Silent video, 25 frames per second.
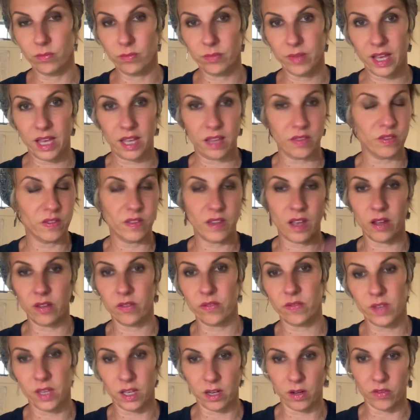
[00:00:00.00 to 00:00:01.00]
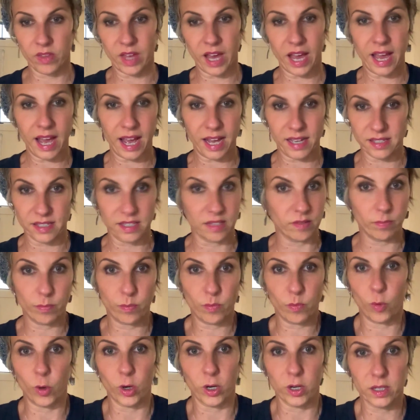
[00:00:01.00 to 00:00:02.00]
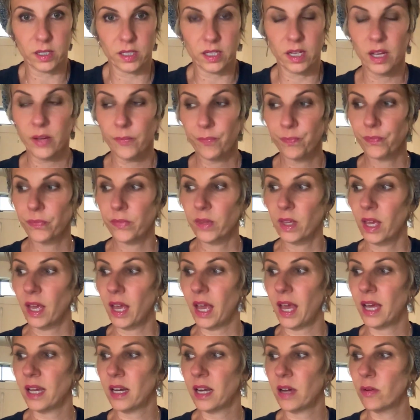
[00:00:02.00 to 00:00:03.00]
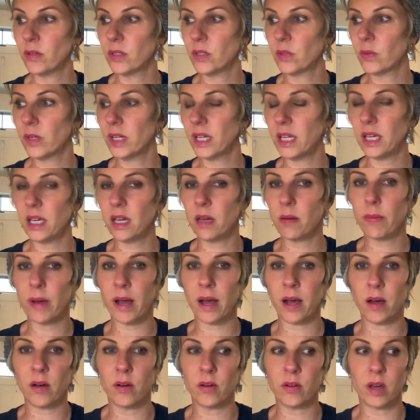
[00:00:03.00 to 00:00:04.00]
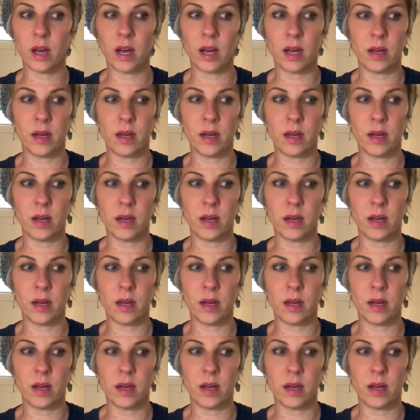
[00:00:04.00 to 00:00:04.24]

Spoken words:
and not, that hasn't worked. And I was reading about